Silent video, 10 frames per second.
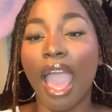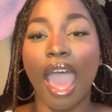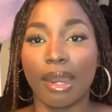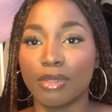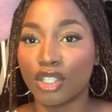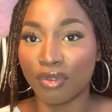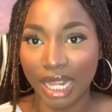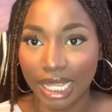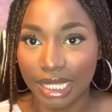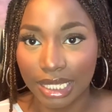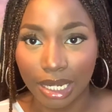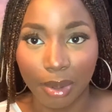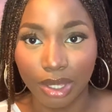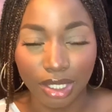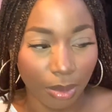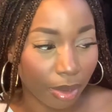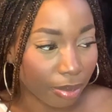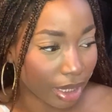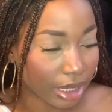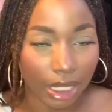and I'm just really excited about this summer
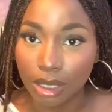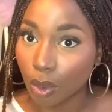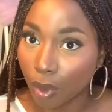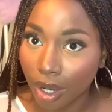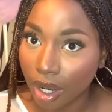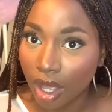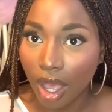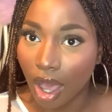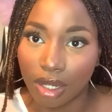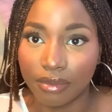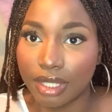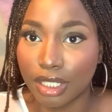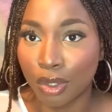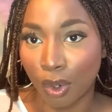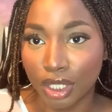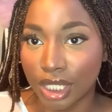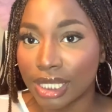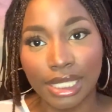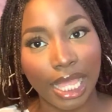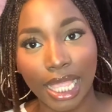because I get to wear all of these gorgeous
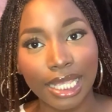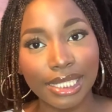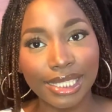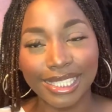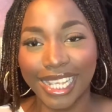things.